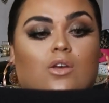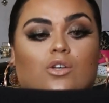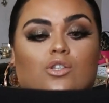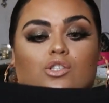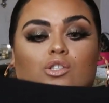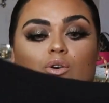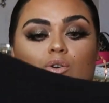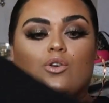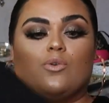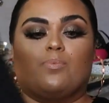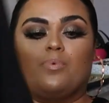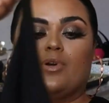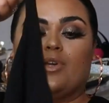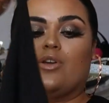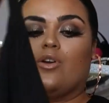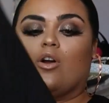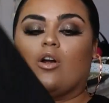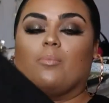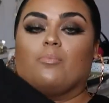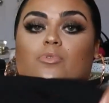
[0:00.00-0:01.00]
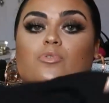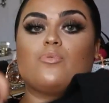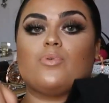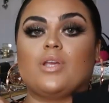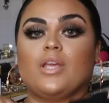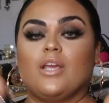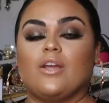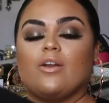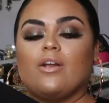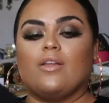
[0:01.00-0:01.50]
so you put your arm through
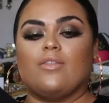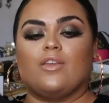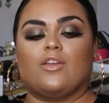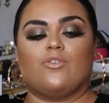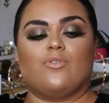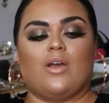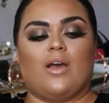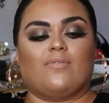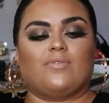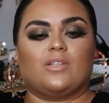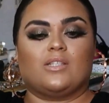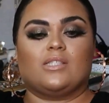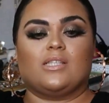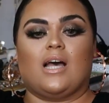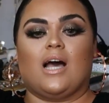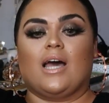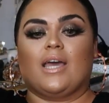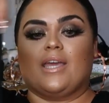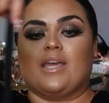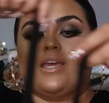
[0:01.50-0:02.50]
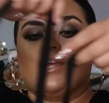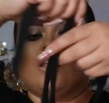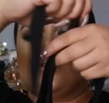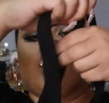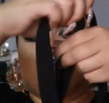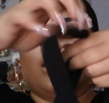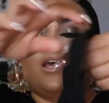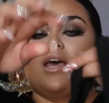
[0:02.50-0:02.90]
here and then you have to tie it